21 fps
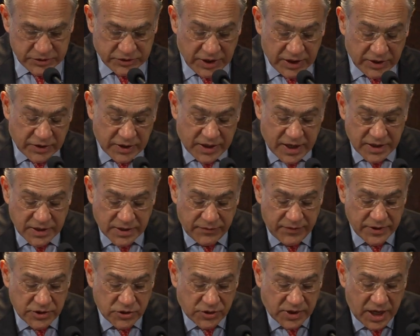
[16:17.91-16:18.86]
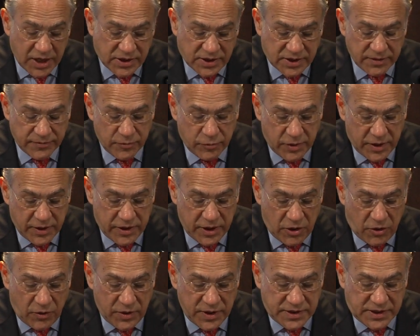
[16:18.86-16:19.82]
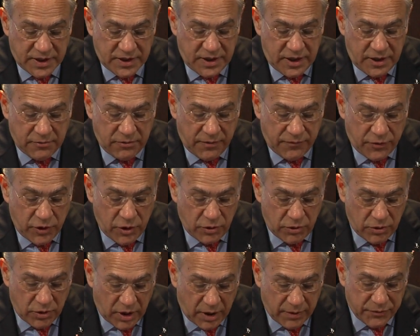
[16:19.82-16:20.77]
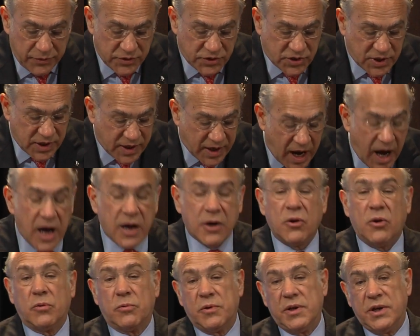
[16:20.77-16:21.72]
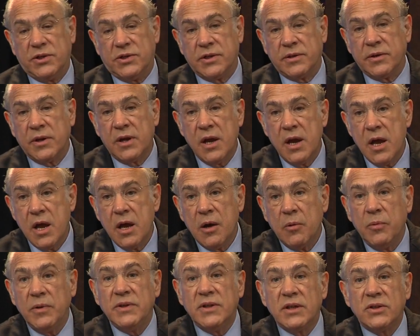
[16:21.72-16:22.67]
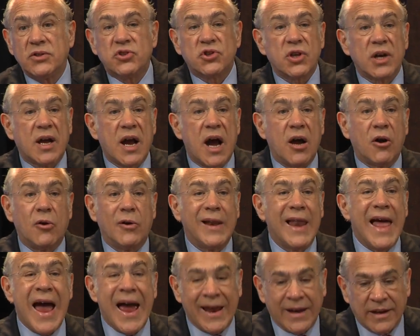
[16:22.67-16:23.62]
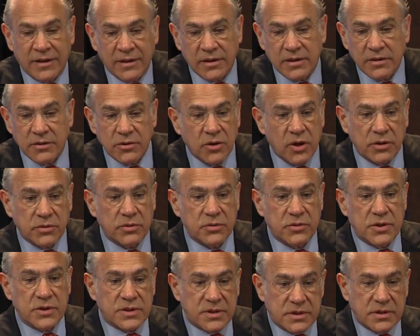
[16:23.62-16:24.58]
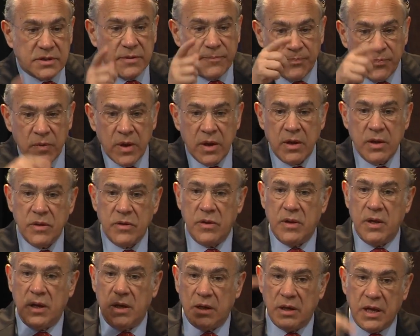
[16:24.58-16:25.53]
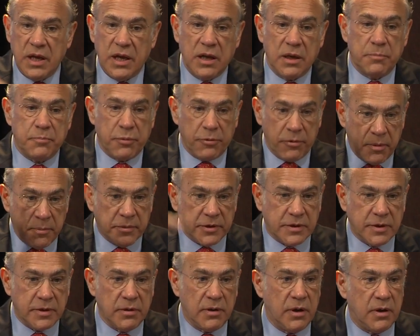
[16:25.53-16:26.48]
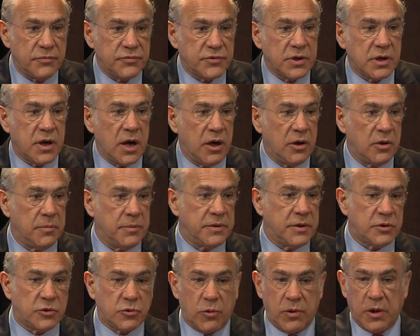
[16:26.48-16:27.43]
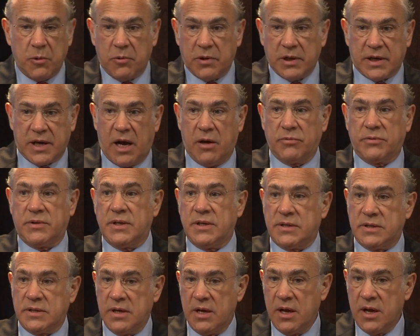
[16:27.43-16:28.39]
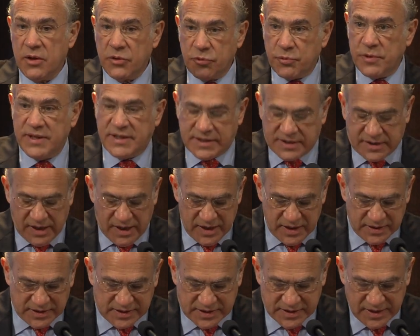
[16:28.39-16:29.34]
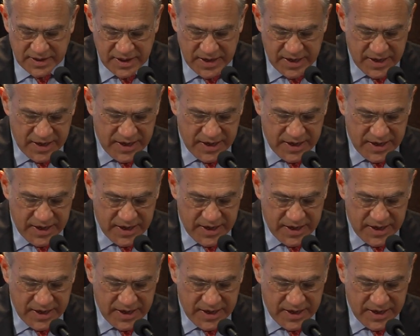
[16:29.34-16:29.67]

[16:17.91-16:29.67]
Take the case of education, where the OECD review of the Chicago region, we did Chicagoland, not just the legal perimeter of Chicago, but the 21 counties, 3 states.